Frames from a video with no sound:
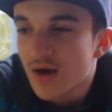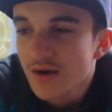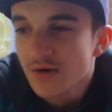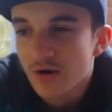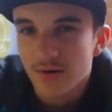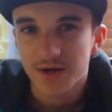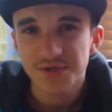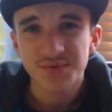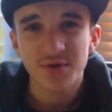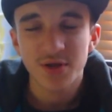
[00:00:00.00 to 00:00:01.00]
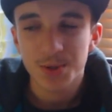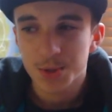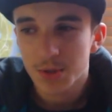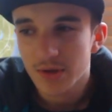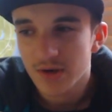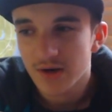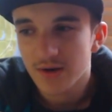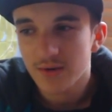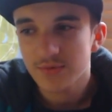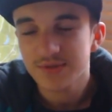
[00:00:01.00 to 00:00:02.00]
I don't know, I just really enjoy it. I,
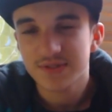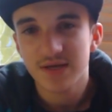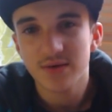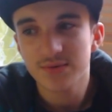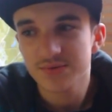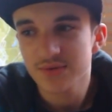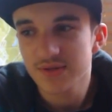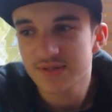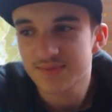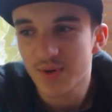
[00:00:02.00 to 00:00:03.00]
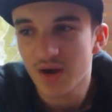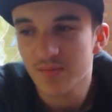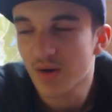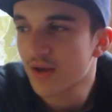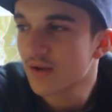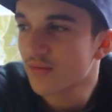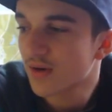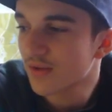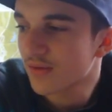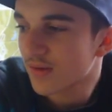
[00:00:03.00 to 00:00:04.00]
I wouldn't say I was really inspired by
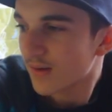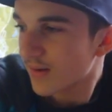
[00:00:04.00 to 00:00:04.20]
anyone.